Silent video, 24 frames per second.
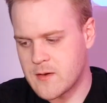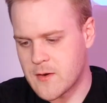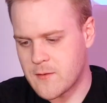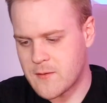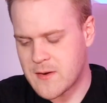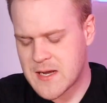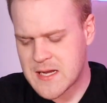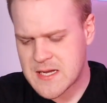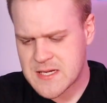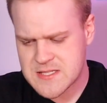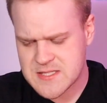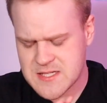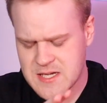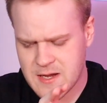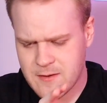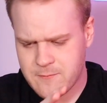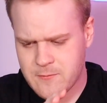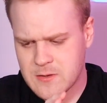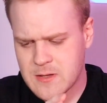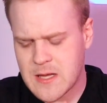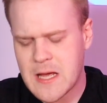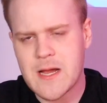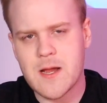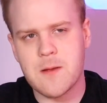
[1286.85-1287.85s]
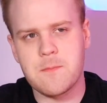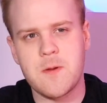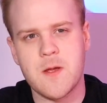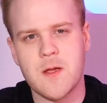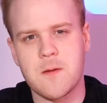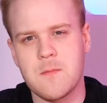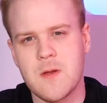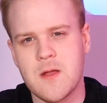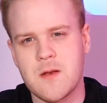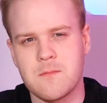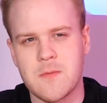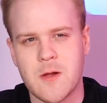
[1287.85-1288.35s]
Now, as I have a lack of
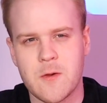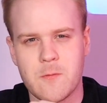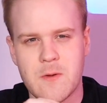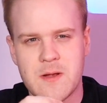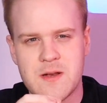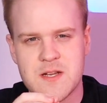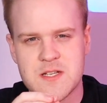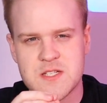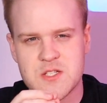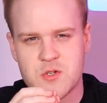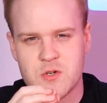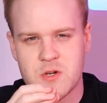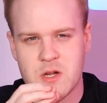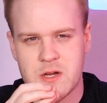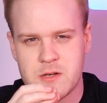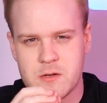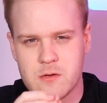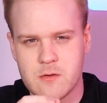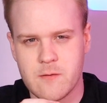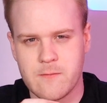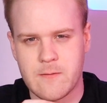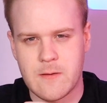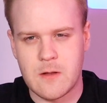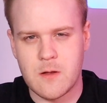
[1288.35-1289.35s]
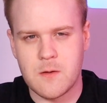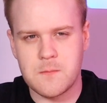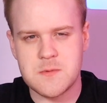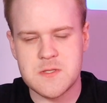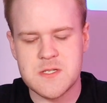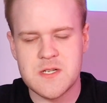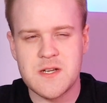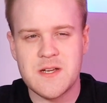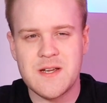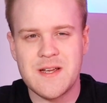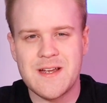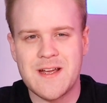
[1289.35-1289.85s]
pigment and my retinas are underdeveloped,
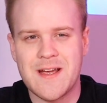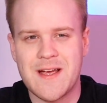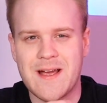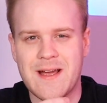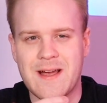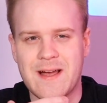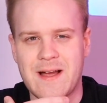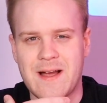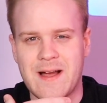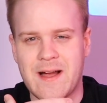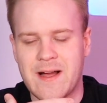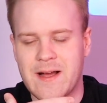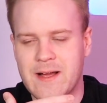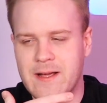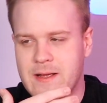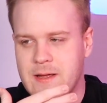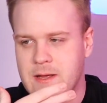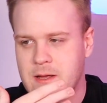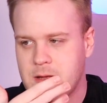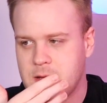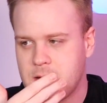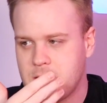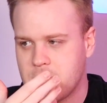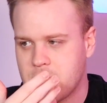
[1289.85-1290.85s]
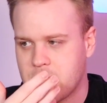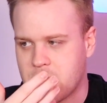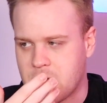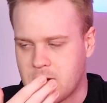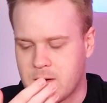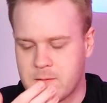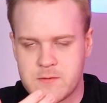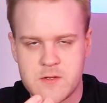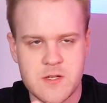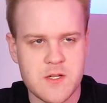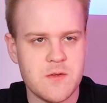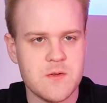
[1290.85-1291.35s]
I
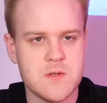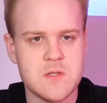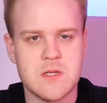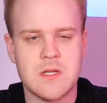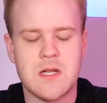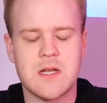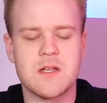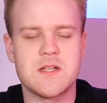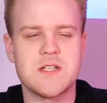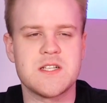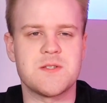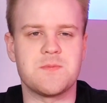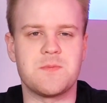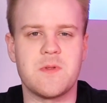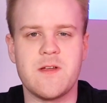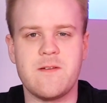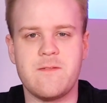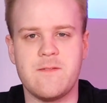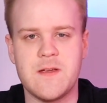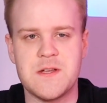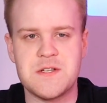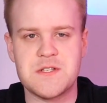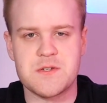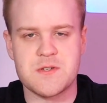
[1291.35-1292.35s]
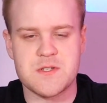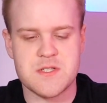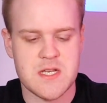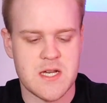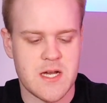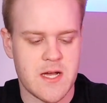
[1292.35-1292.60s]
have to use a lot of display features.